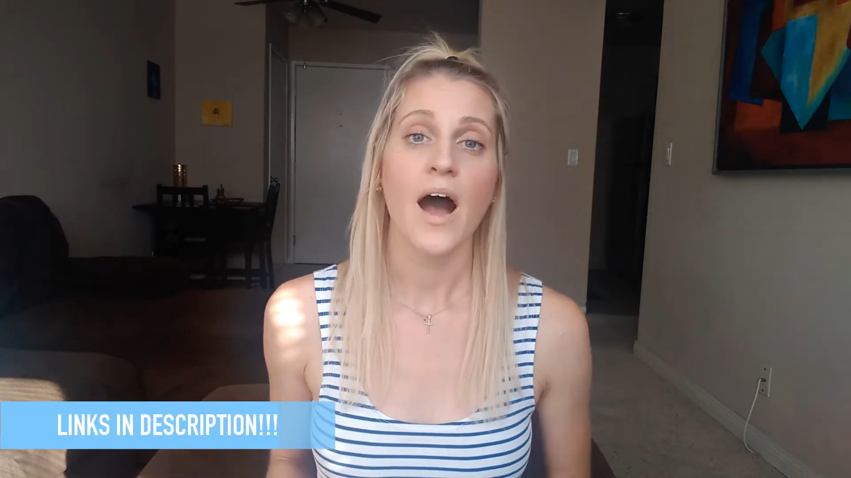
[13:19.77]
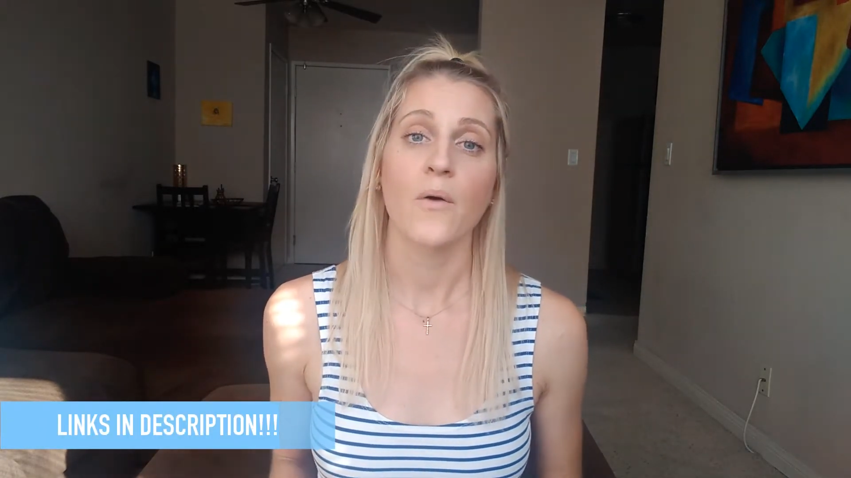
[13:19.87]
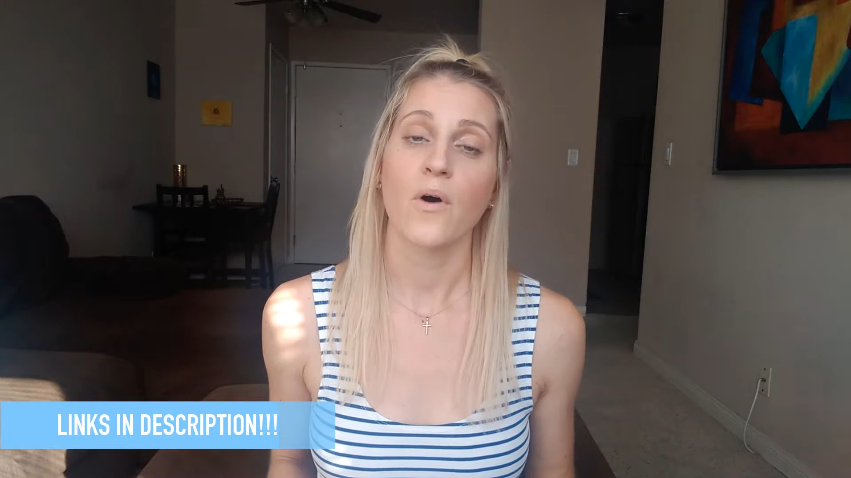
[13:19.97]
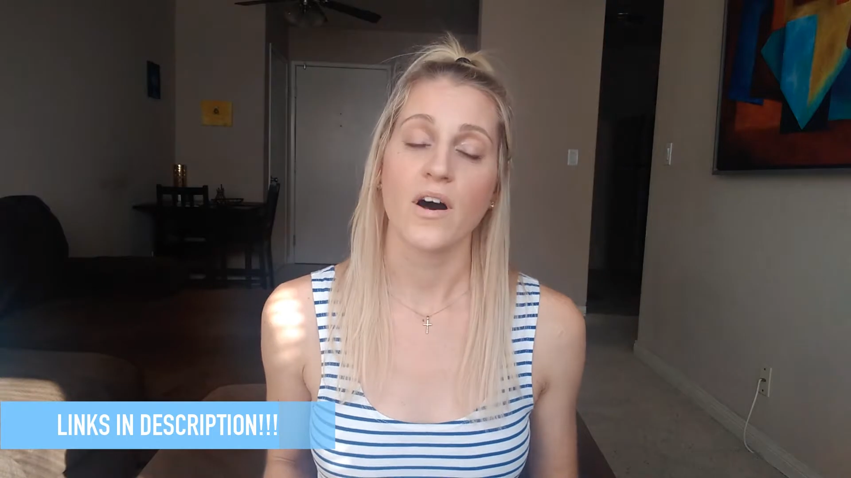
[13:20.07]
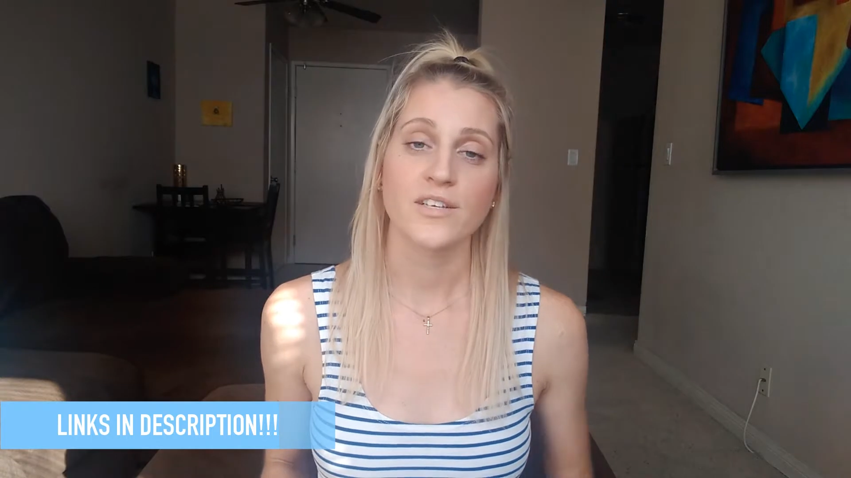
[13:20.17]
I
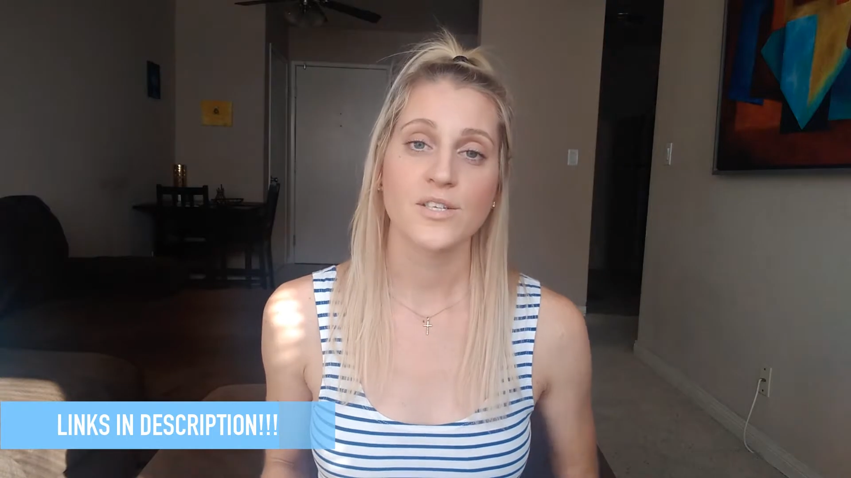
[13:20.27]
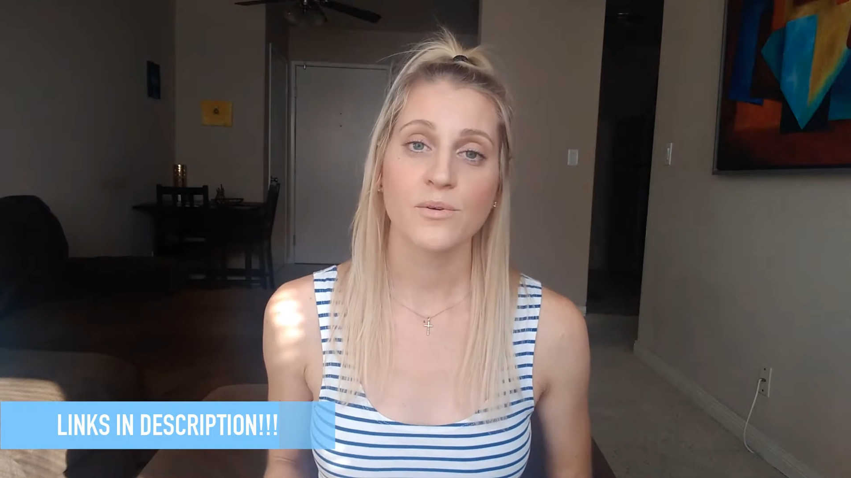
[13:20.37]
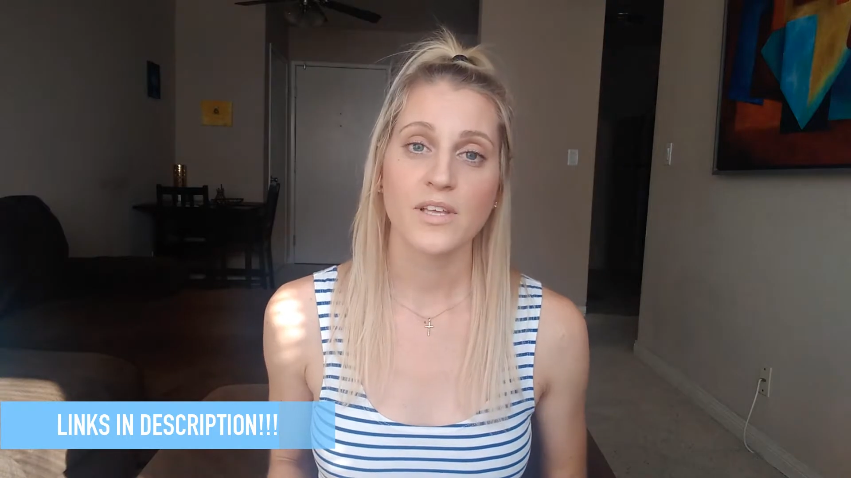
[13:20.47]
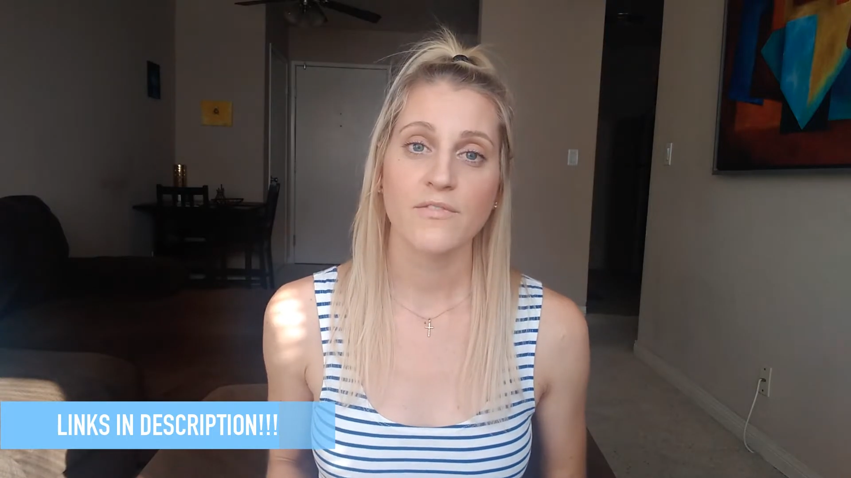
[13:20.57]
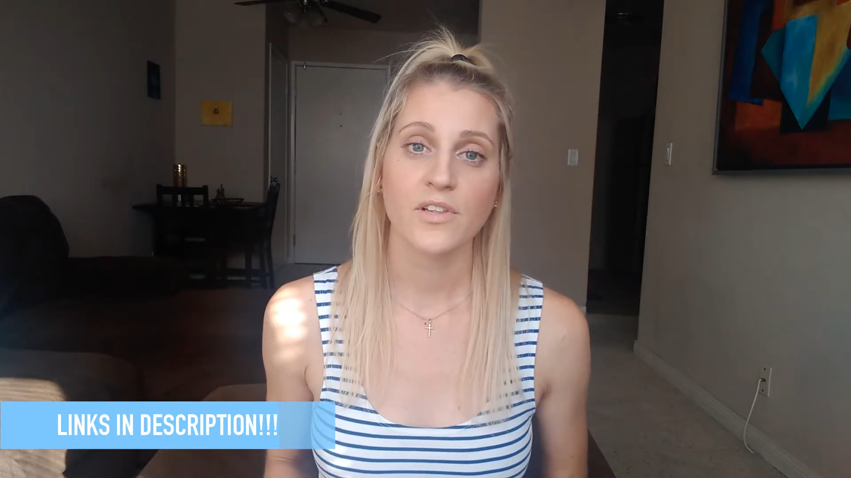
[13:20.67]
will
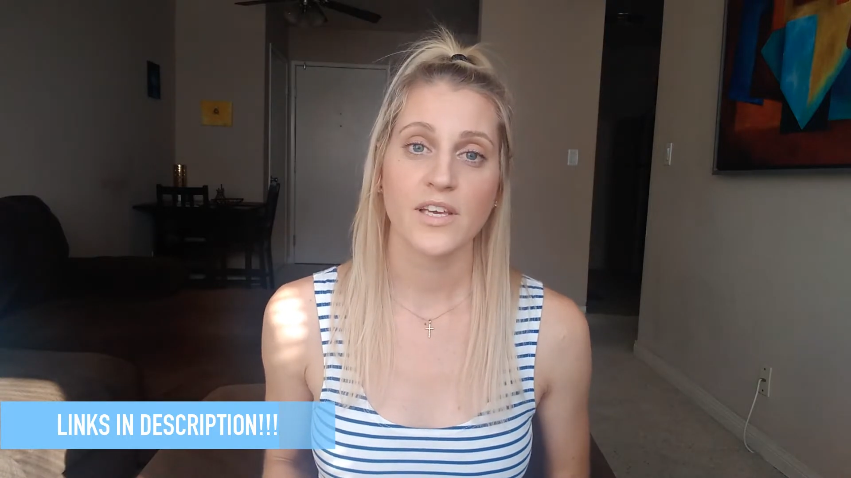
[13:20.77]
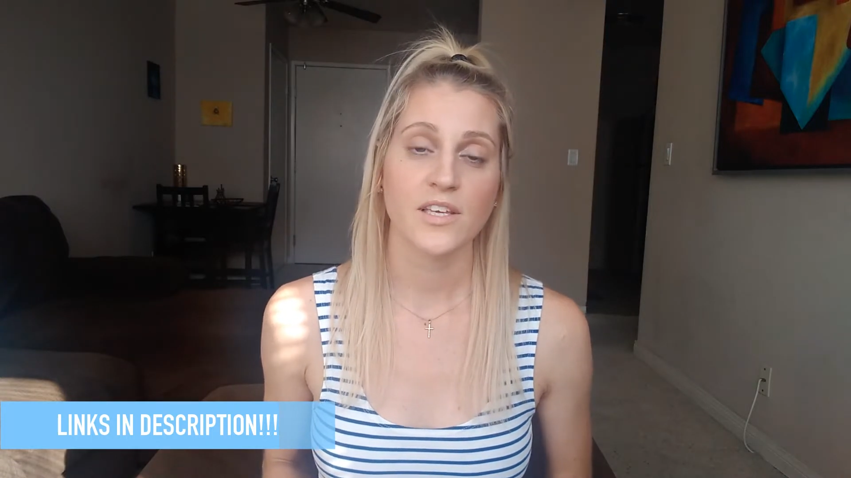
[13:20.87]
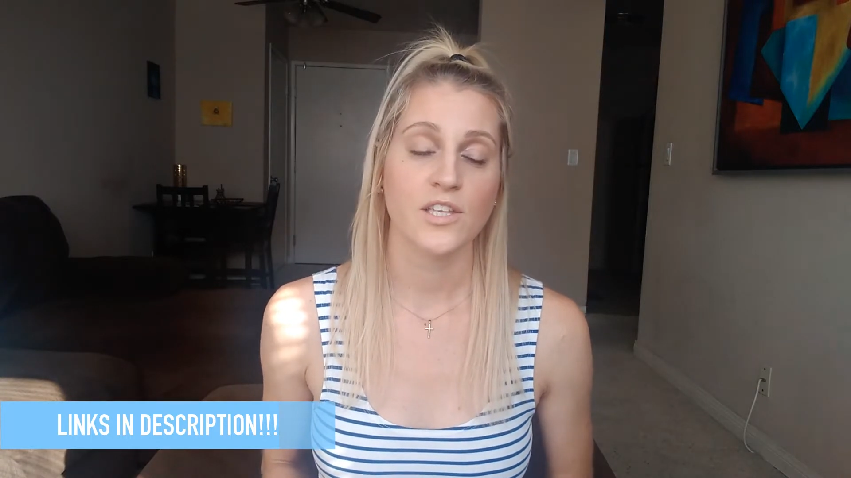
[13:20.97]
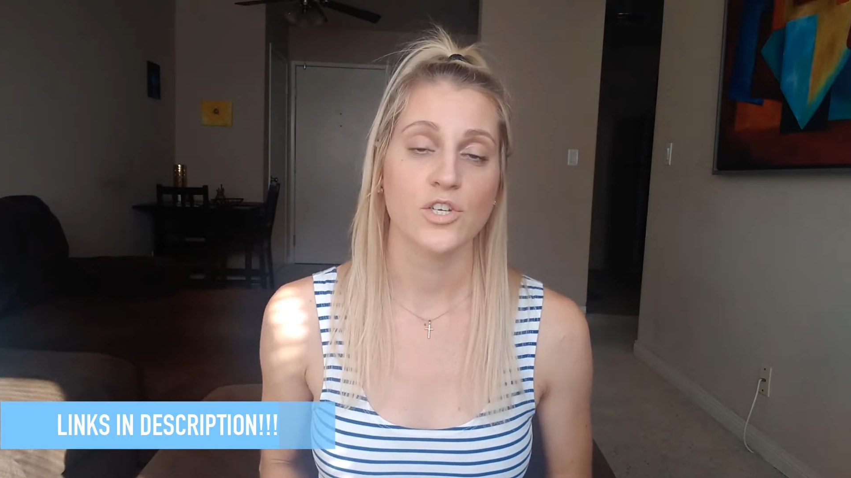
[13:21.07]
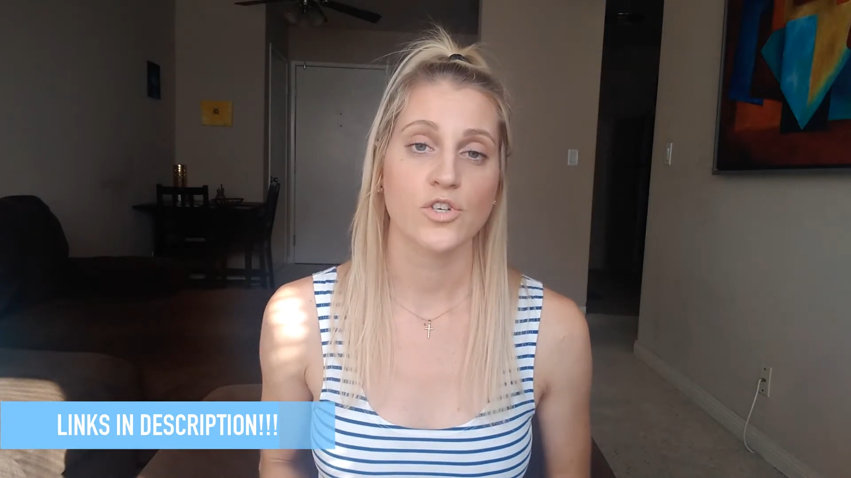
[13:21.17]
also leave a link
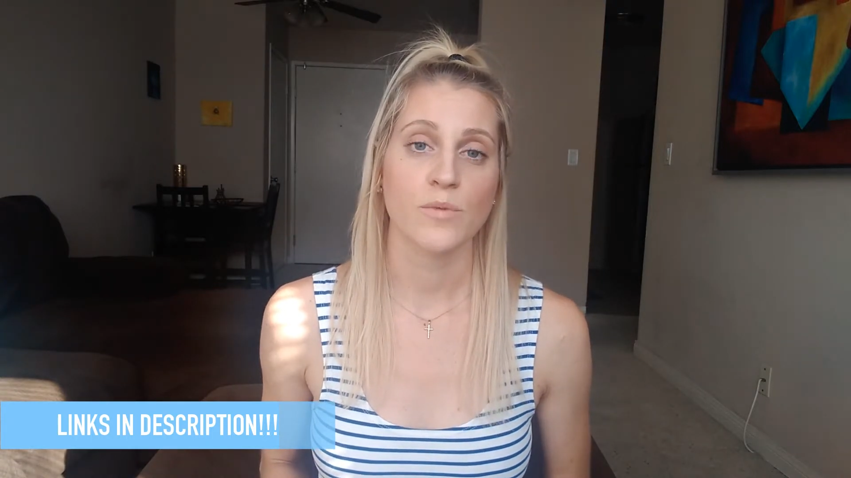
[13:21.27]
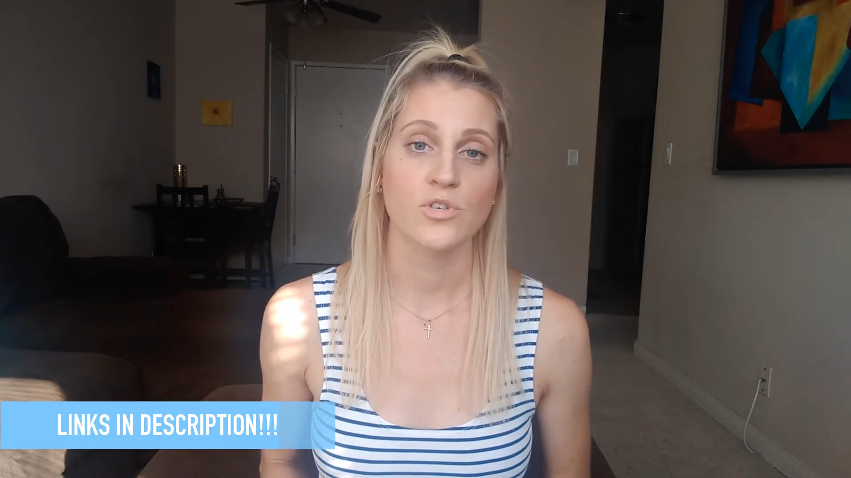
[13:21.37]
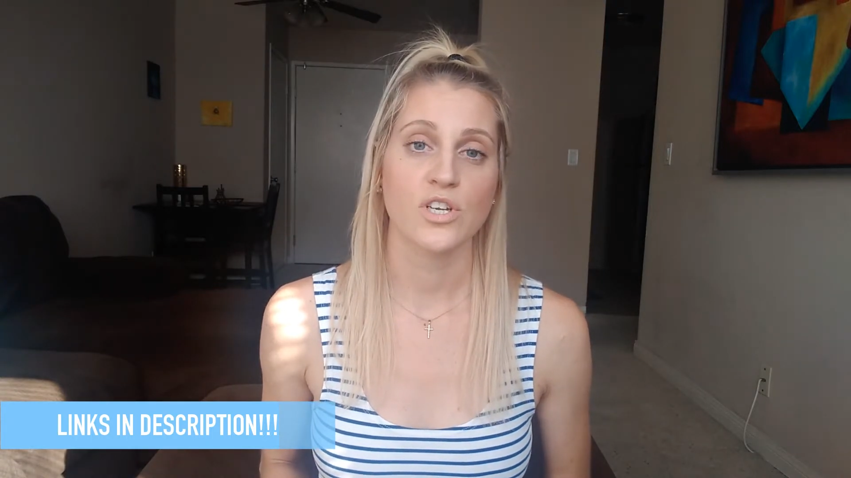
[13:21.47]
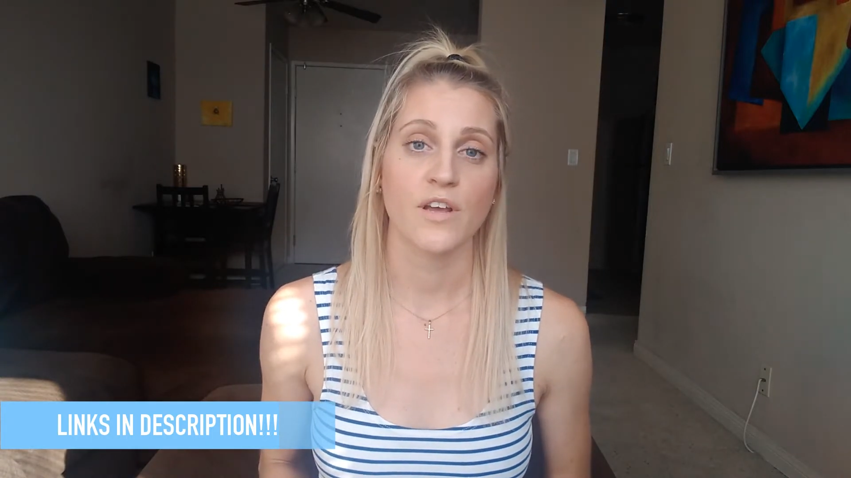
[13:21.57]
in the description